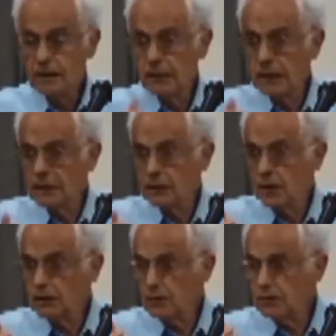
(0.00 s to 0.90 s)

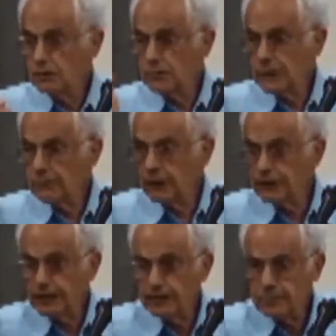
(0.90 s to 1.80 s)
demanded not only to give
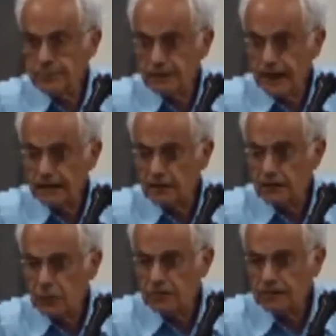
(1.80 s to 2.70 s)
up his son,
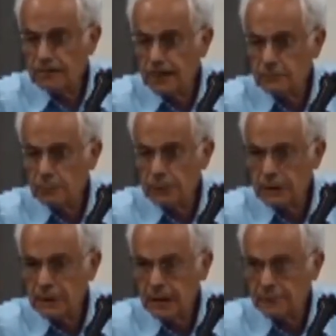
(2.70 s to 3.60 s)
his only son whom
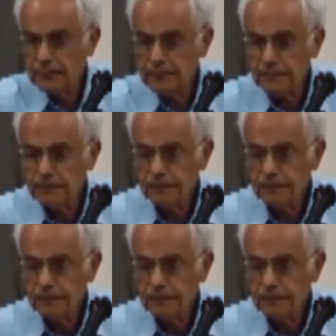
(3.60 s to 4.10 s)
he loves,